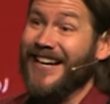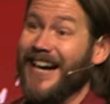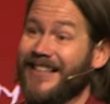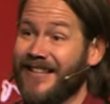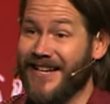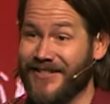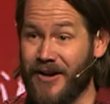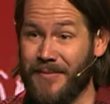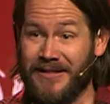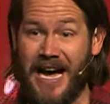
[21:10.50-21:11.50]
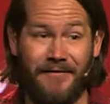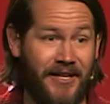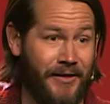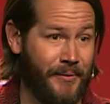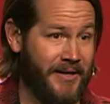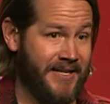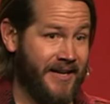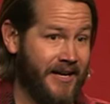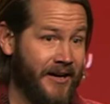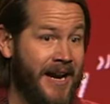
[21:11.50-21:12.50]
and then they saw him alive again three days
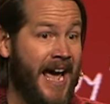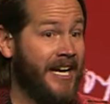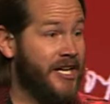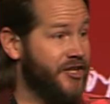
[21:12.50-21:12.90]
later, and it